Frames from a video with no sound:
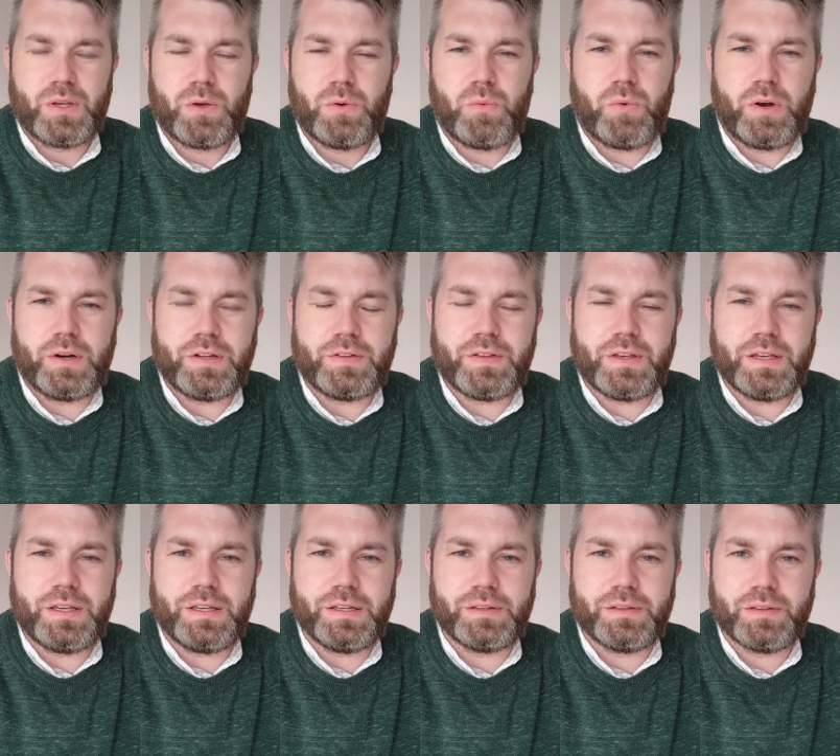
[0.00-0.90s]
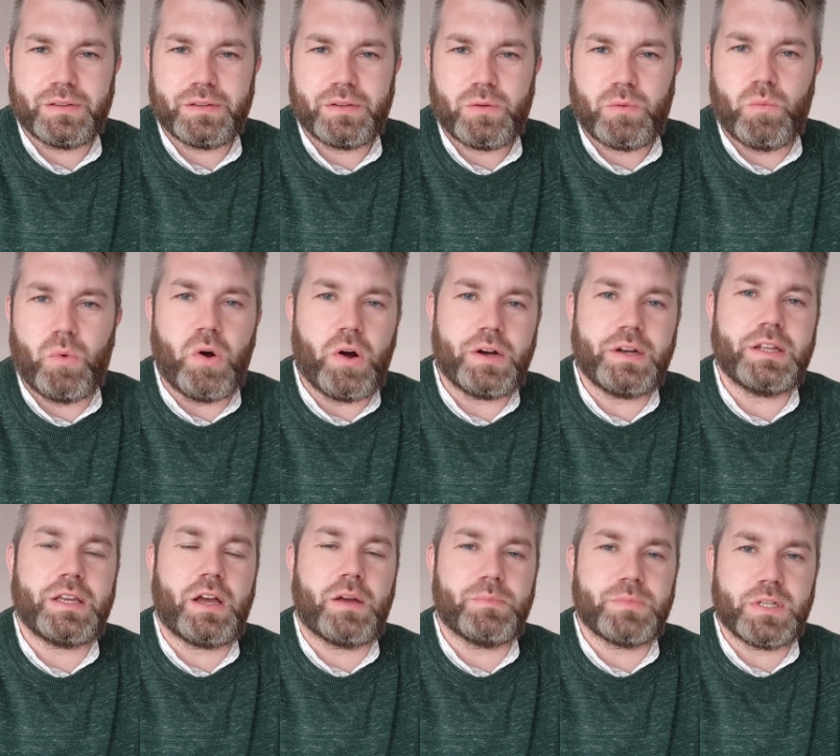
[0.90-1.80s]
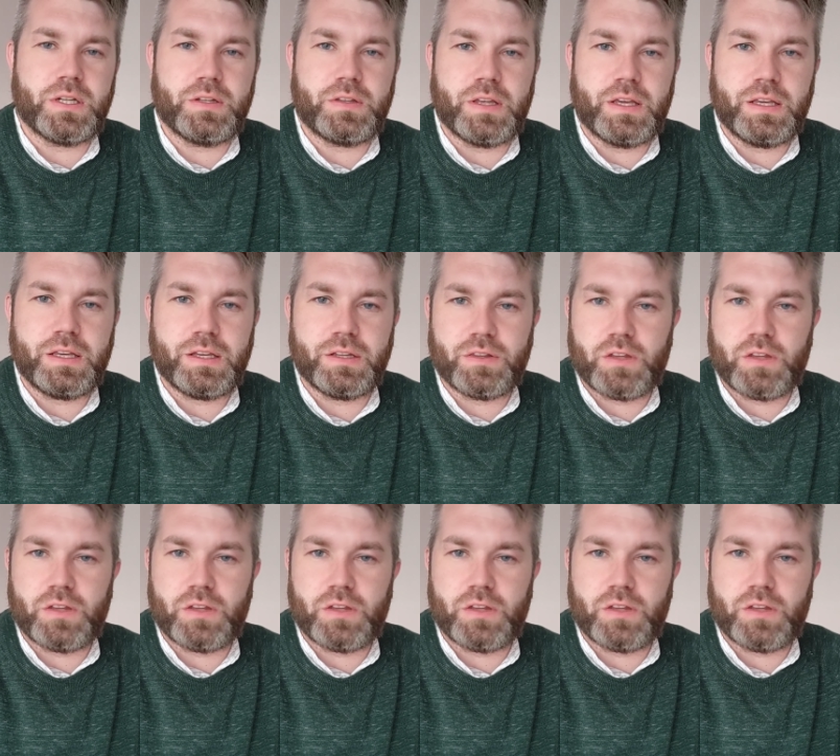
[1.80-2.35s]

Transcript: What are they thinking? What are they absolutely thinking?